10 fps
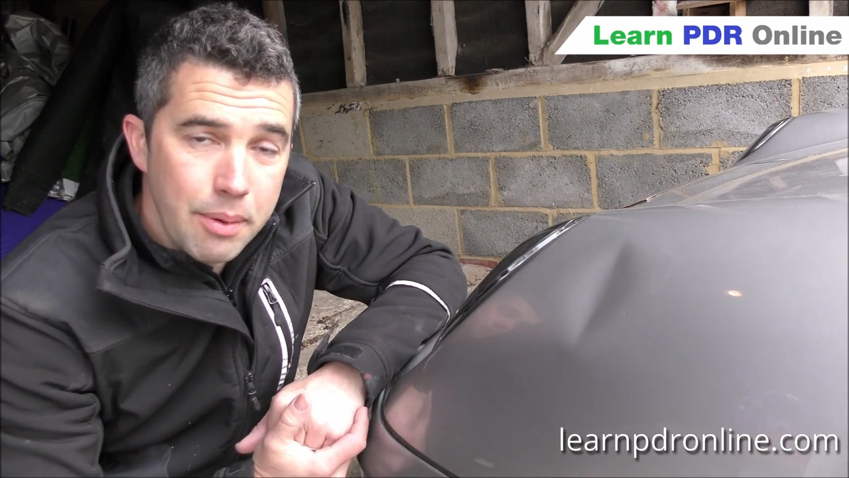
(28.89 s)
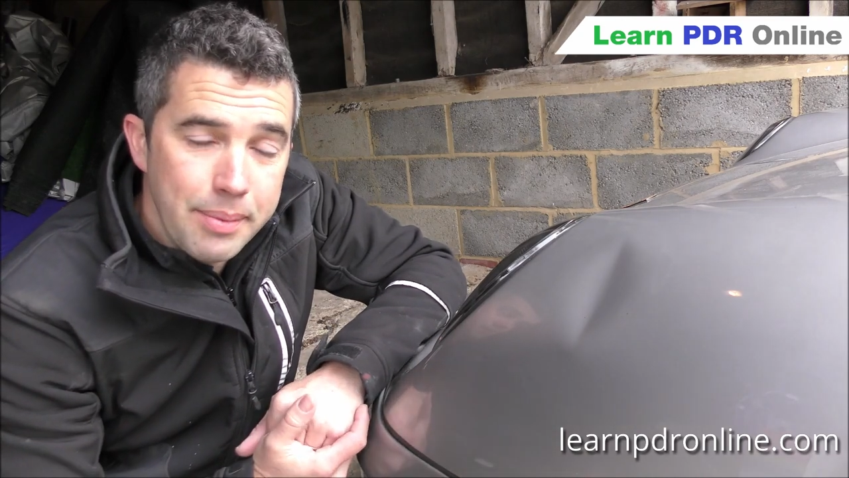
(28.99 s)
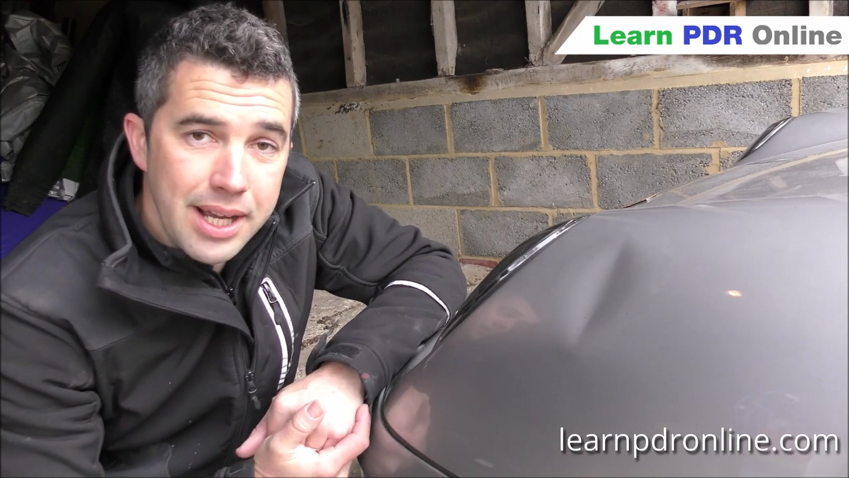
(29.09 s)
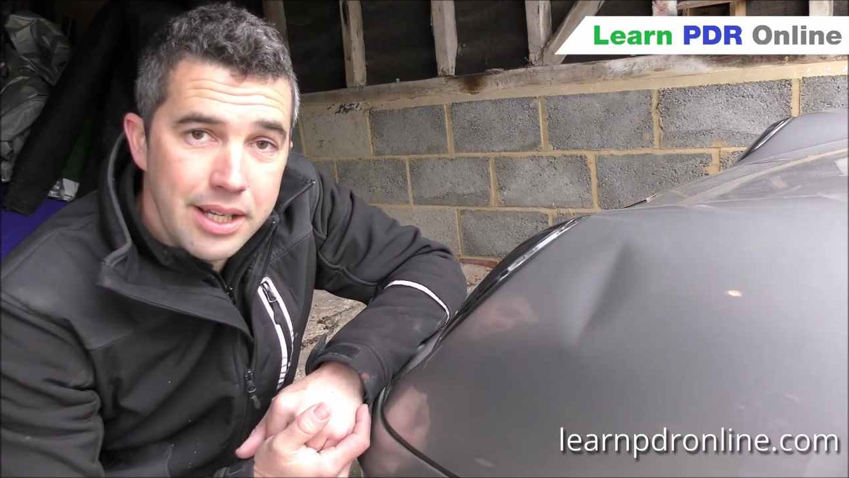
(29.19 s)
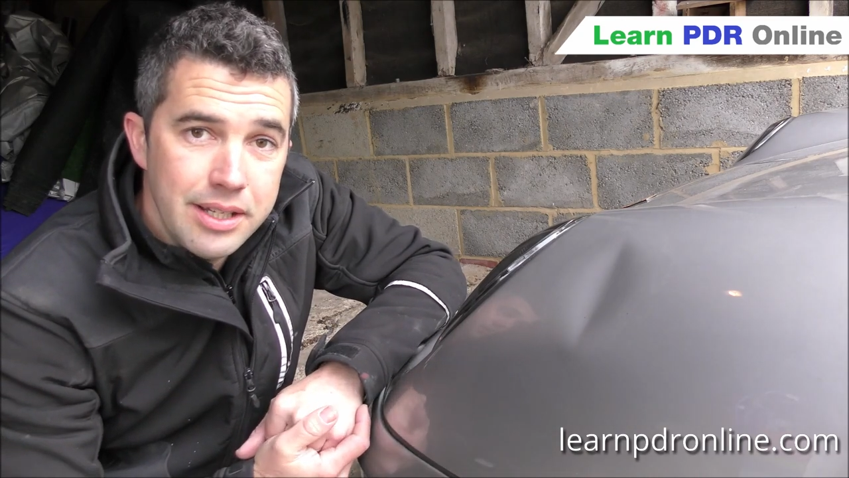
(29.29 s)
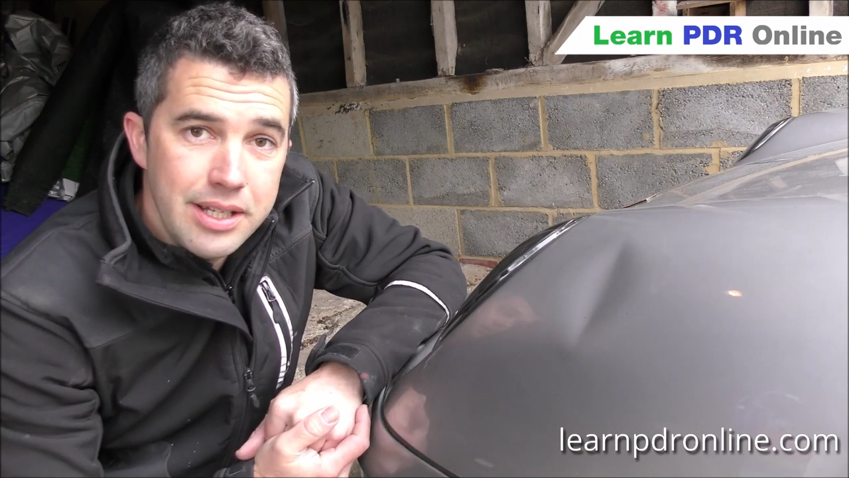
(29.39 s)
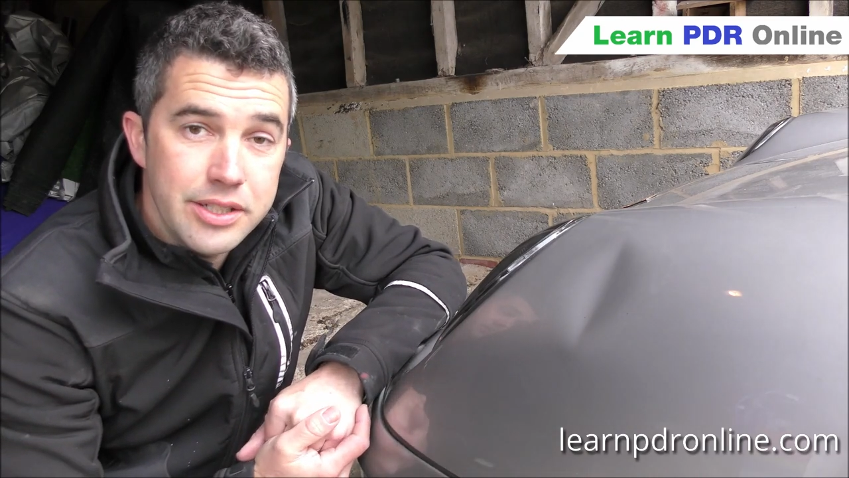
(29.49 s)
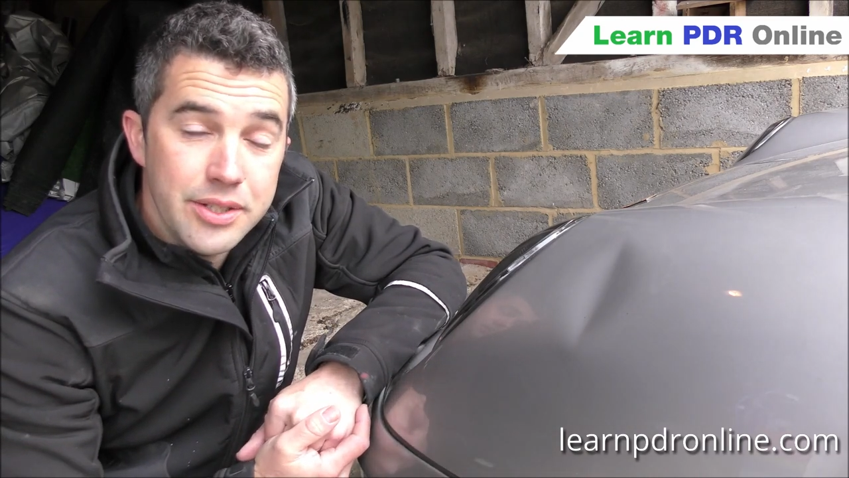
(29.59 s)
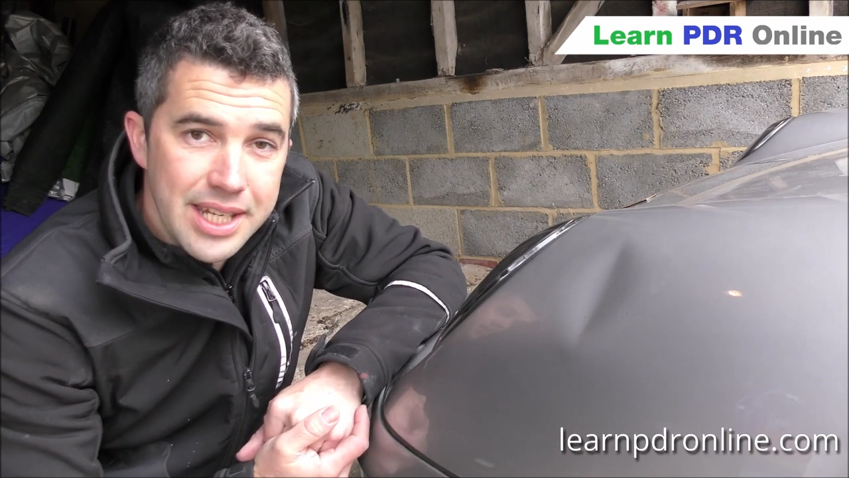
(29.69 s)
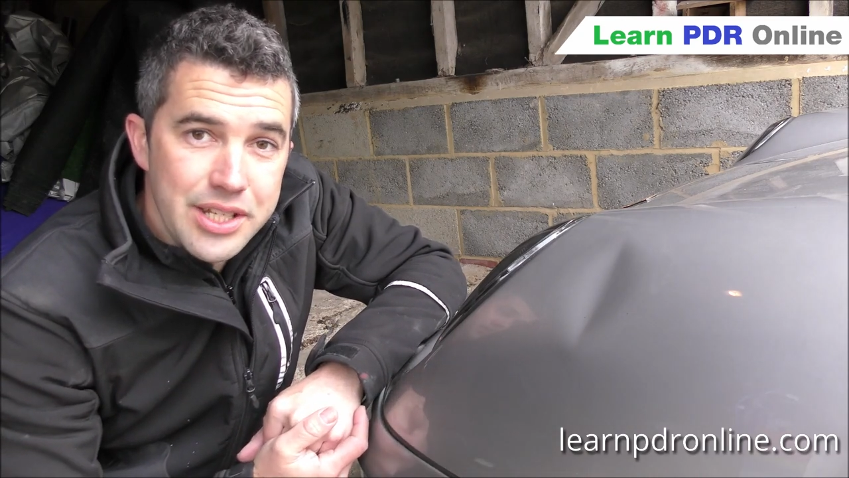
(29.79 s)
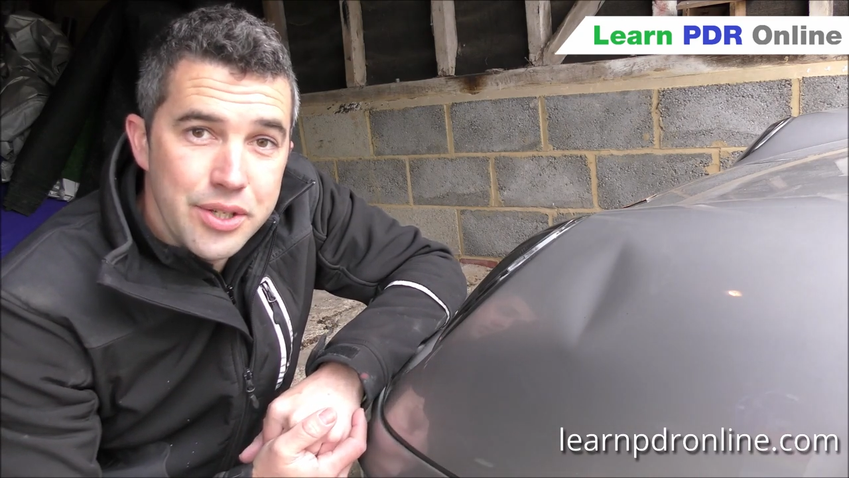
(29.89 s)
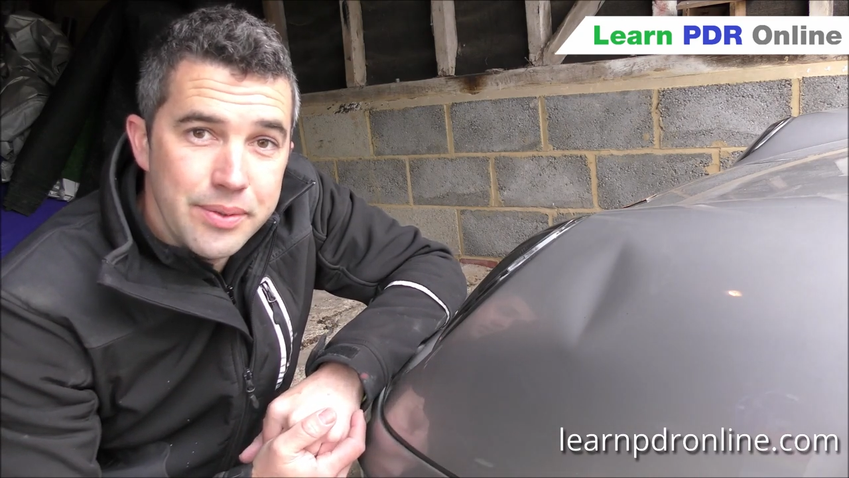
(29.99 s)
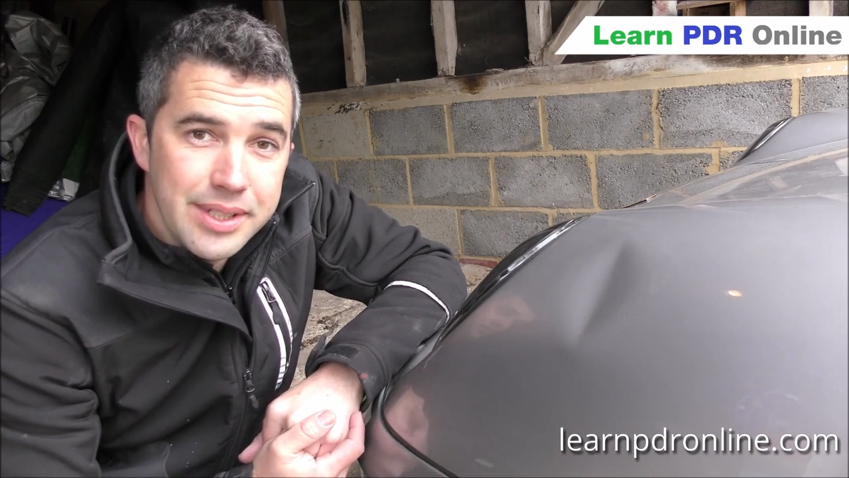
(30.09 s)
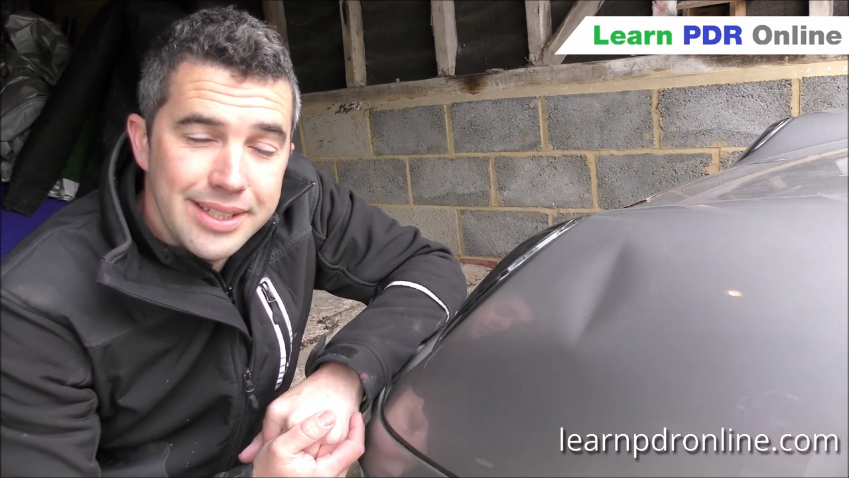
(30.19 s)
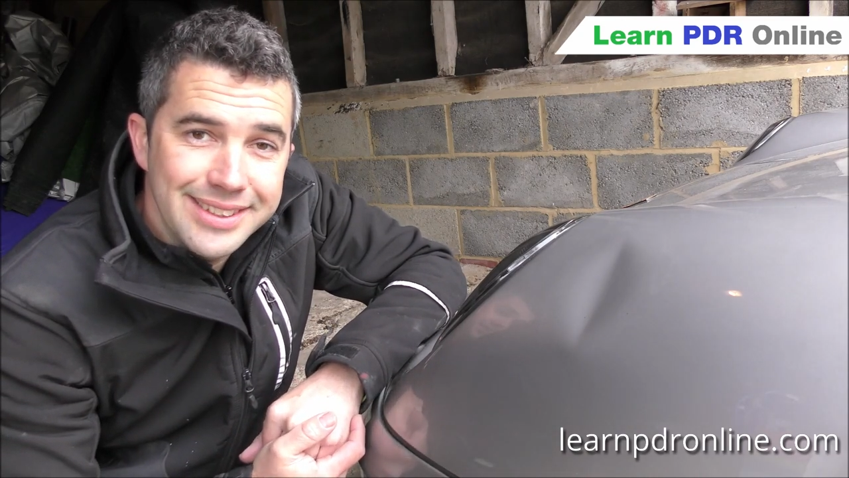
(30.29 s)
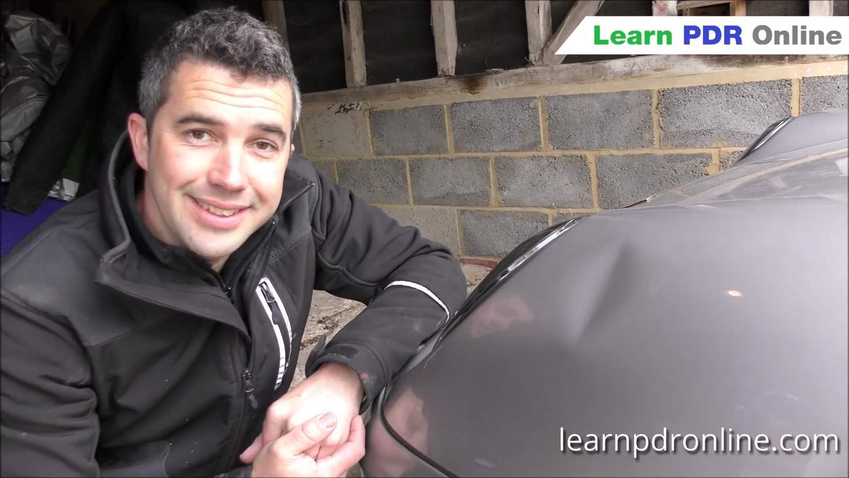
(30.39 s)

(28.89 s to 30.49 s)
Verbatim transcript: repair. So stay tuned.